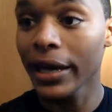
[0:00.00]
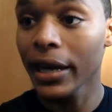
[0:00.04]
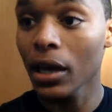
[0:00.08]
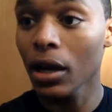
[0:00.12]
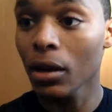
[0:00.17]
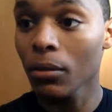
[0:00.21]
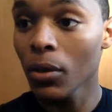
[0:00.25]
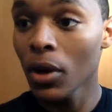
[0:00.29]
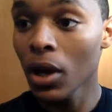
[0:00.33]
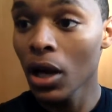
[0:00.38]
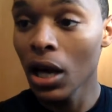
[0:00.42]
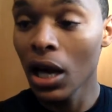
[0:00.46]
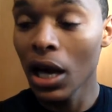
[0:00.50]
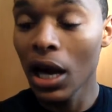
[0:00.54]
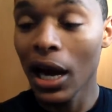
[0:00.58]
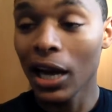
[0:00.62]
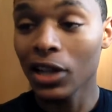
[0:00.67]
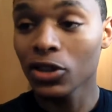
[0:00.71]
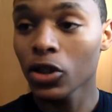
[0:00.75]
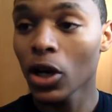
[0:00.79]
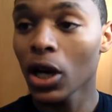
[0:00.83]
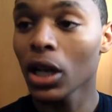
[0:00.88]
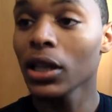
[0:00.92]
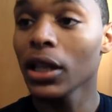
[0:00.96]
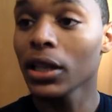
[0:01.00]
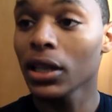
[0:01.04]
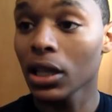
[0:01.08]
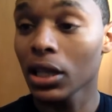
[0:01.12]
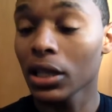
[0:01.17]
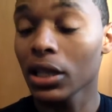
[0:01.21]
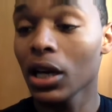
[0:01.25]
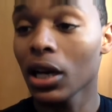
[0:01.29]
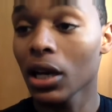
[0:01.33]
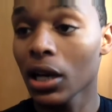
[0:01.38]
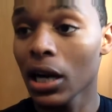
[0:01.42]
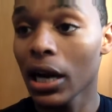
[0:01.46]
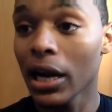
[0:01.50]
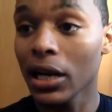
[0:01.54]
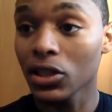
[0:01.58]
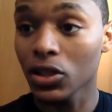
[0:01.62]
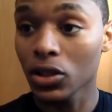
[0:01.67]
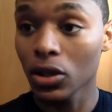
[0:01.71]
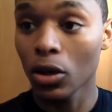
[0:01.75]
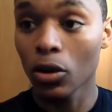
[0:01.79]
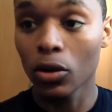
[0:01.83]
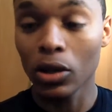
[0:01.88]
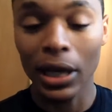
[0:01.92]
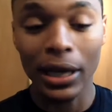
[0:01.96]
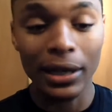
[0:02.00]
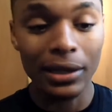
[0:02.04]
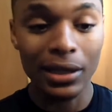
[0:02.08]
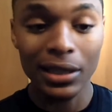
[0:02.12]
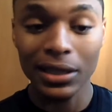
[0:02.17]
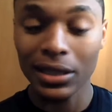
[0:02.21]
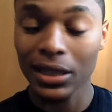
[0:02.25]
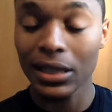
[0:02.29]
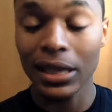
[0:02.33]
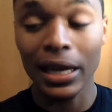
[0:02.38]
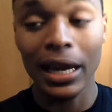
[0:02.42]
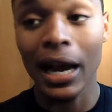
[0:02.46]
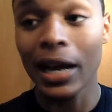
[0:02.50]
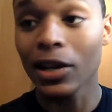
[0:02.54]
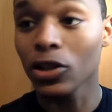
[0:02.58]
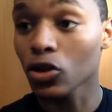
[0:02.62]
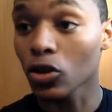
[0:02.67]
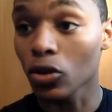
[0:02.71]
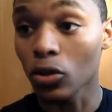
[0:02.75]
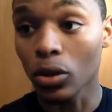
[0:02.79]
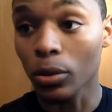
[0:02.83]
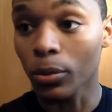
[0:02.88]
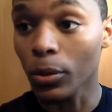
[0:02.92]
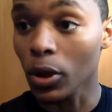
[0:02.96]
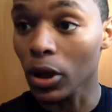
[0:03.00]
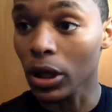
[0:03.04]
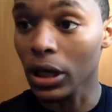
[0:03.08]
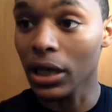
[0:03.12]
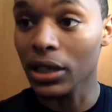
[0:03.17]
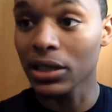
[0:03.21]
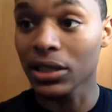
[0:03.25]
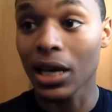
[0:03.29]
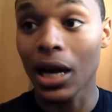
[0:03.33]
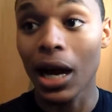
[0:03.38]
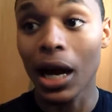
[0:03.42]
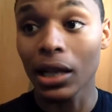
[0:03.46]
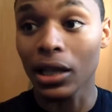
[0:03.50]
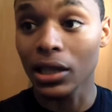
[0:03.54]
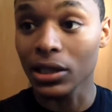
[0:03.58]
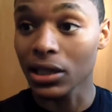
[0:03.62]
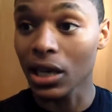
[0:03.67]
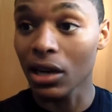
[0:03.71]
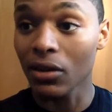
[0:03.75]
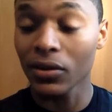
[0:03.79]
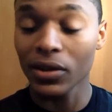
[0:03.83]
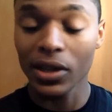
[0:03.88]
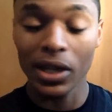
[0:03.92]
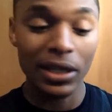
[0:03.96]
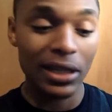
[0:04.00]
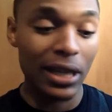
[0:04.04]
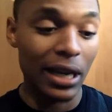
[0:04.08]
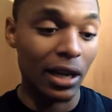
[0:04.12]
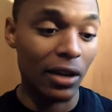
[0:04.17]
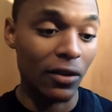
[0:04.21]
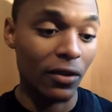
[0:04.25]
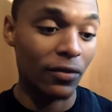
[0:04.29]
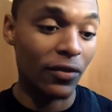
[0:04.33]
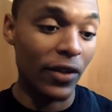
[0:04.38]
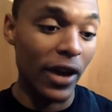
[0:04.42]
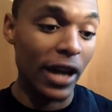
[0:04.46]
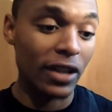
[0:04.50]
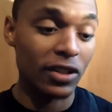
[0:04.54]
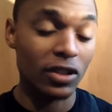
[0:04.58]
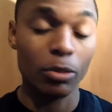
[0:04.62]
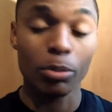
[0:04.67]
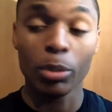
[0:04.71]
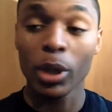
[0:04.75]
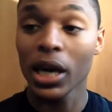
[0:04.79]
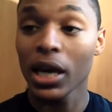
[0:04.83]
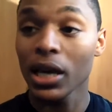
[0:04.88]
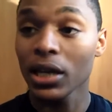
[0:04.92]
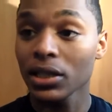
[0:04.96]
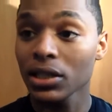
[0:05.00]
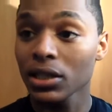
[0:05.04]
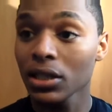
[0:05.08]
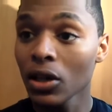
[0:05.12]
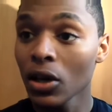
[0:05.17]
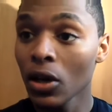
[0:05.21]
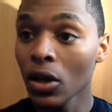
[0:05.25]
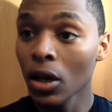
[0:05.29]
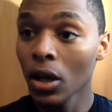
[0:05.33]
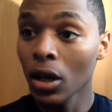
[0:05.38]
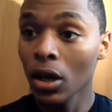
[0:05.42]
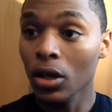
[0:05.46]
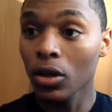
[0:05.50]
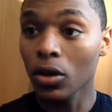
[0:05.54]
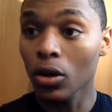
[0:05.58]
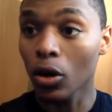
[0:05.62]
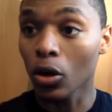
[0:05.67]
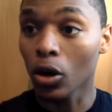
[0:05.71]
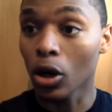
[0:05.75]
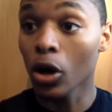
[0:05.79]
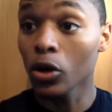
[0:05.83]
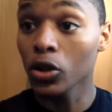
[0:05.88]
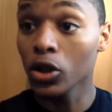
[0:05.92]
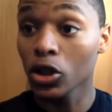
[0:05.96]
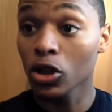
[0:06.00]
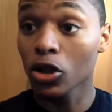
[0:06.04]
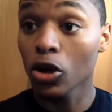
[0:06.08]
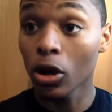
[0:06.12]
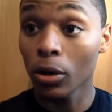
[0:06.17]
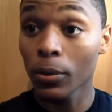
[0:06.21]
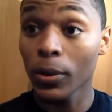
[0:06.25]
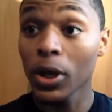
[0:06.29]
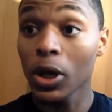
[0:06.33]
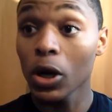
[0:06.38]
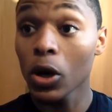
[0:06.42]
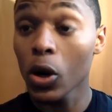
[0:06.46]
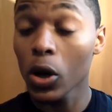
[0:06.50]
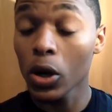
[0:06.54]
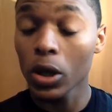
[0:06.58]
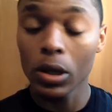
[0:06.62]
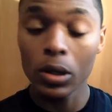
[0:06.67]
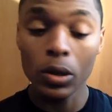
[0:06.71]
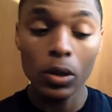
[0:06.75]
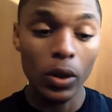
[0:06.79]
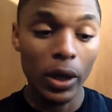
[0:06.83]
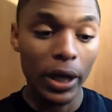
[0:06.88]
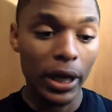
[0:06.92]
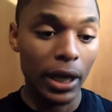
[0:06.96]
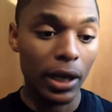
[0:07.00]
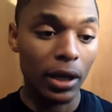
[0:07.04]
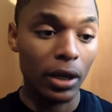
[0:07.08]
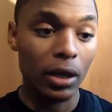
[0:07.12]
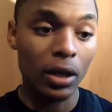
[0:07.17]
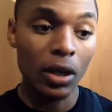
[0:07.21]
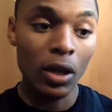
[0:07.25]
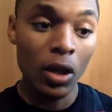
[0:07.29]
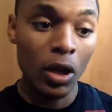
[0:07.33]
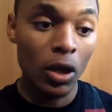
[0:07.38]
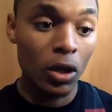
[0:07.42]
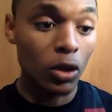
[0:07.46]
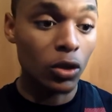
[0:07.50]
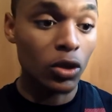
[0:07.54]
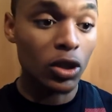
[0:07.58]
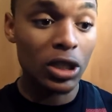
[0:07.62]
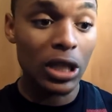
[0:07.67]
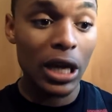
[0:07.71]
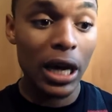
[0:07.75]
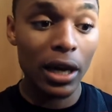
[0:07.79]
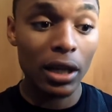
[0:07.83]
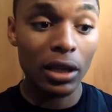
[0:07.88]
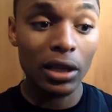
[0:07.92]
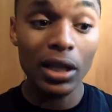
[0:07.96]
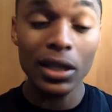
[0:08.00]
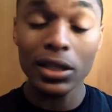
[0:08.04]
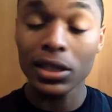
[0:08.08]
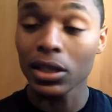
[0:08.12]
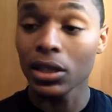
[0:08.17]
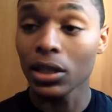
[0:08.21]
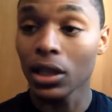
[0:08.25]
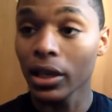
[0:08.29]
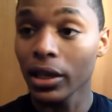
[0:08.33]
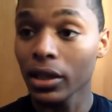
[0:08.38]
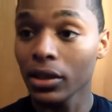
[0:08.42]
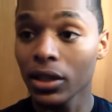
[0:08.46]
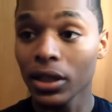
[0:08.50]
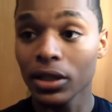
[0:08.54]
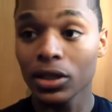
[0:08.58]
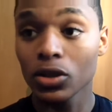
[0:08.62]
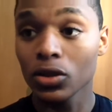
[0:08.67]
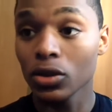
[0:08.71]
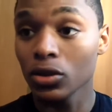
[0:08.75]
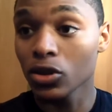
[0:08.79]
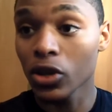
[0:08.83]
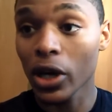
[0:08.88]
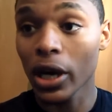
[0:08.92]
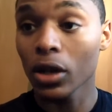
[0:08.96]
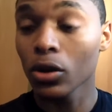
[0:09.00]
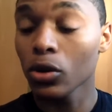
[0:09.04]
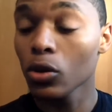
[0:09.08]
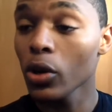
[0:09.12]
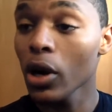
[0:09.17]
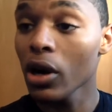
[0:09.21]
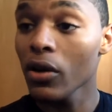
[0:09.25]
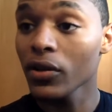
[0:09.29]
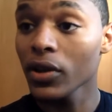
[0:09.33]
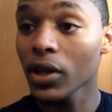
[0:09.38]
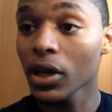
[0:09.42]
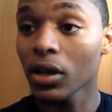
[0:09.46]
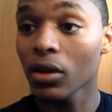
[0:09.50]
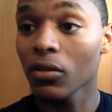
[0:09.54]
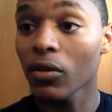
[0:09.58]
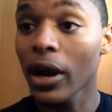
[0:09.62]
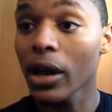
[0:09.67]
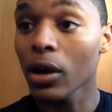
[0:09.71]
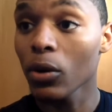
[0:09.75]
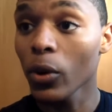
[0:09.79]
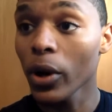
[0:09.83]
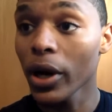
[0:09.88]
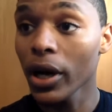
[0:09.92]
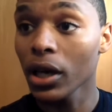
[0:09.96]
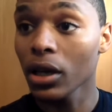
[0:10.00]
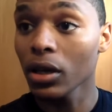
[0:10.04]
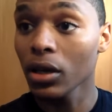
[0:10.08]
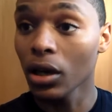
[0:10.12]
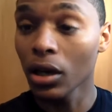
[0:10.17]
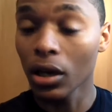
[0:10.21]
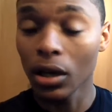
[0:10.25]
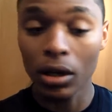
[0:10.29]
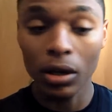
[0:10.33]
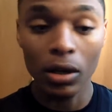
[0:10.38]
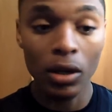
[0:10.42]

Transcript: I am, I try to let the young guys know, like, this ain't high school no more. It's college. Everything is at a faster pace. You know, coach is going to be on you, and you just got to listen and just try to do everything the right way.